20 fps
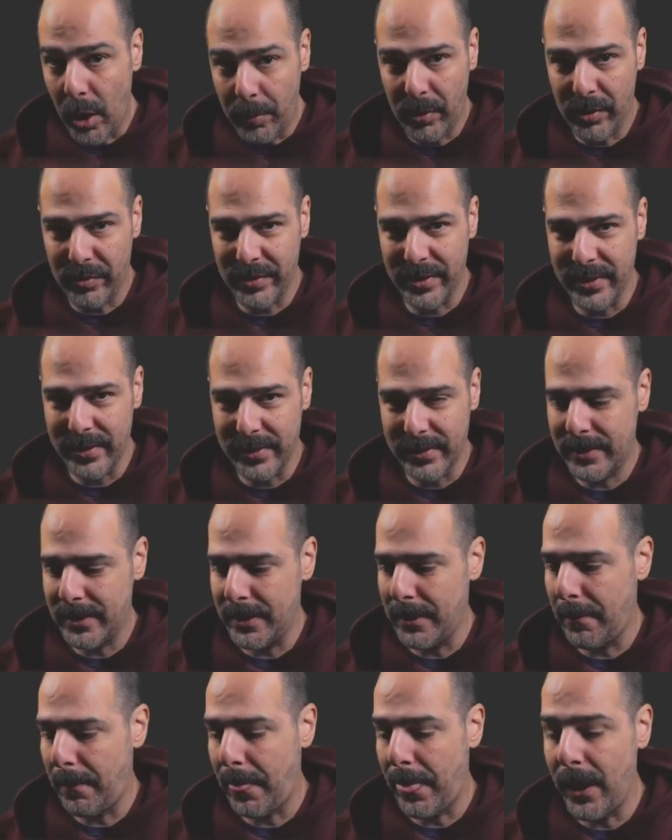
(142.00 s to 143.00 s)
top of
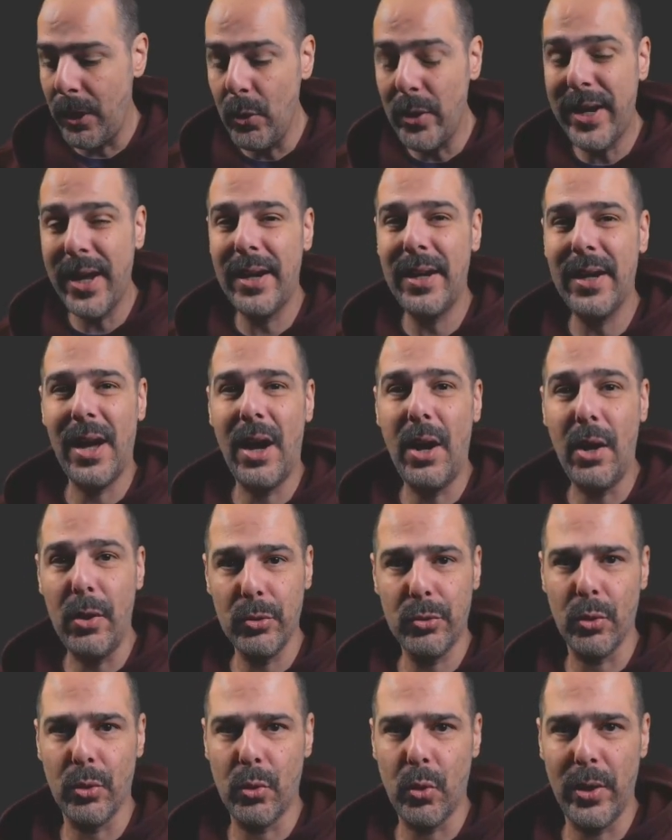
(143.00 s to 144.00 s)
this, you can
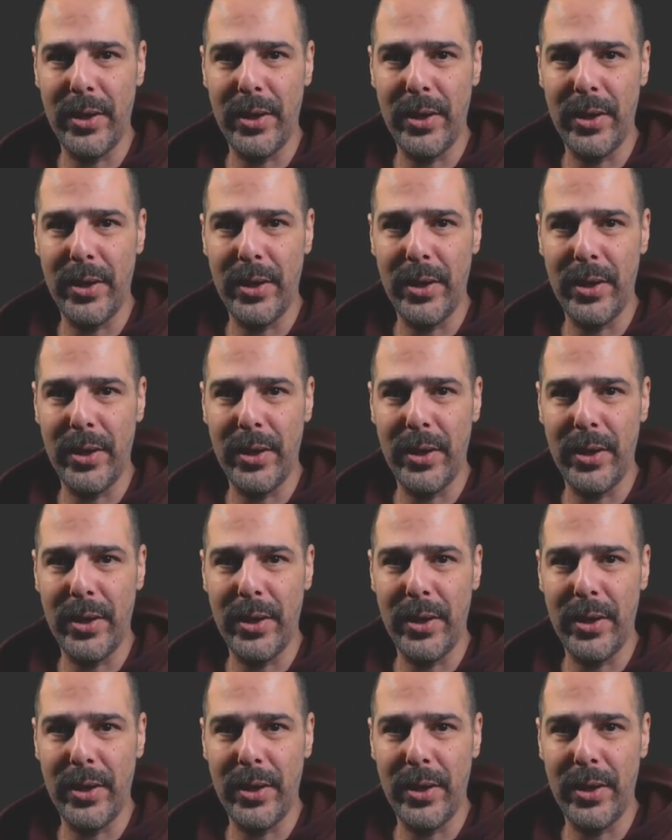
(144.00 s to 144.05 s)
also